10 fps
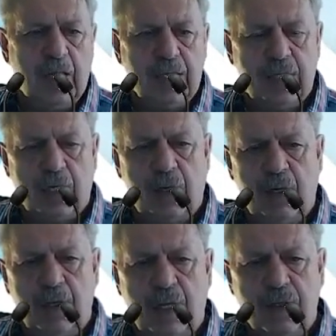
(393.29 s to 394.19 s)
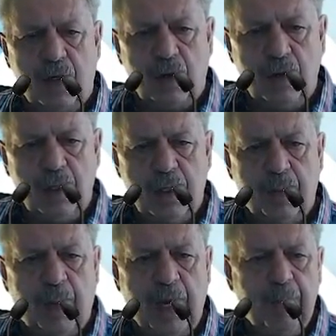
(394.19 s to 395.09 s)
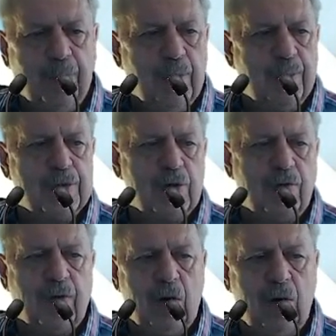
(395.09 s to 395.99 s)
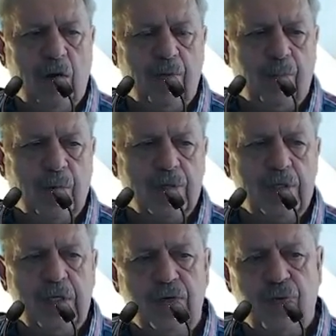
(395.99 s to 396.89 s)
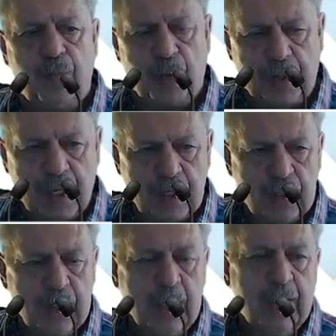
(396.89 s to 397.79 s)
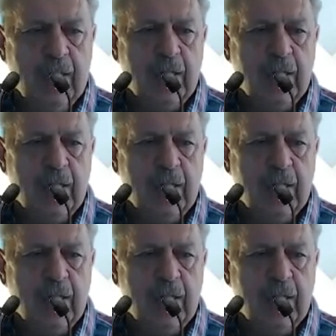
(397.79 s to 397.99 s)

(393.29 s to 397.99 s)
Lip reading: As the client gets older, the main purpose of a whole life policy is for protection.